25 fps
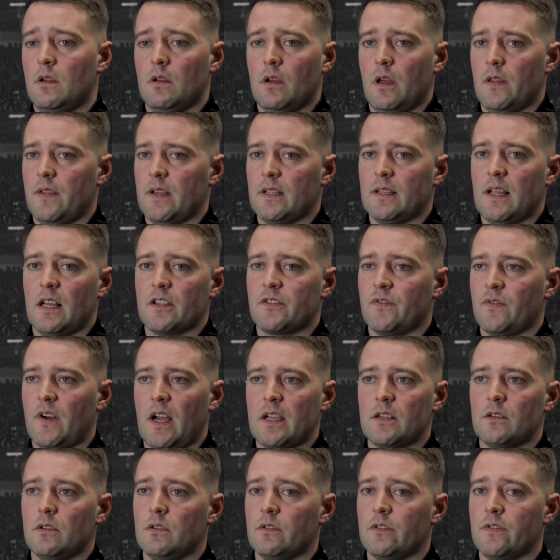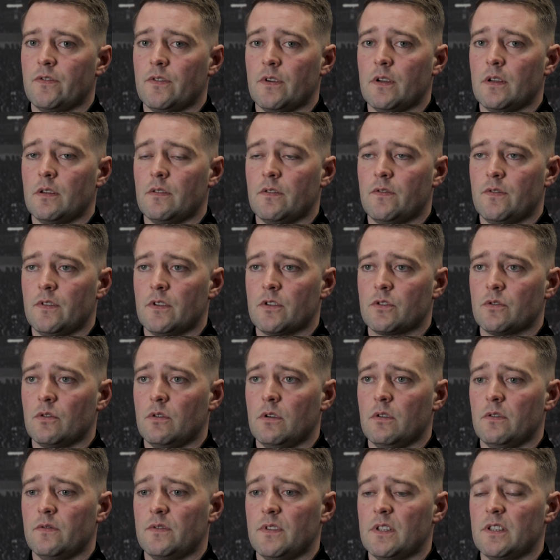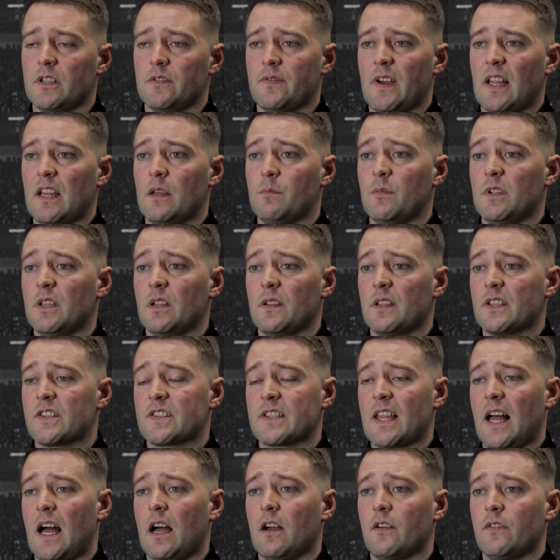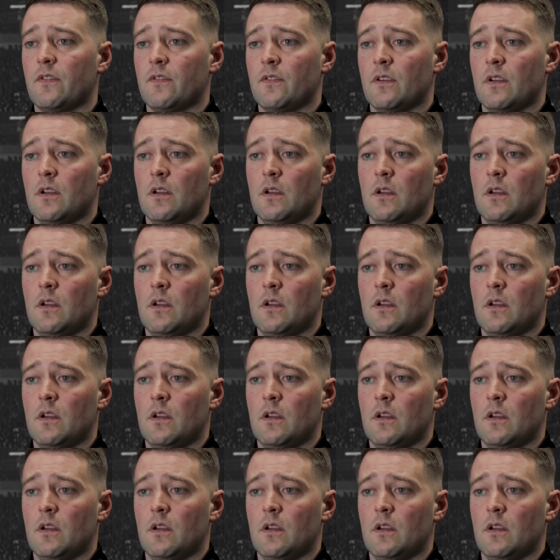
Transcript: I think that's vital for sort of the development of the staff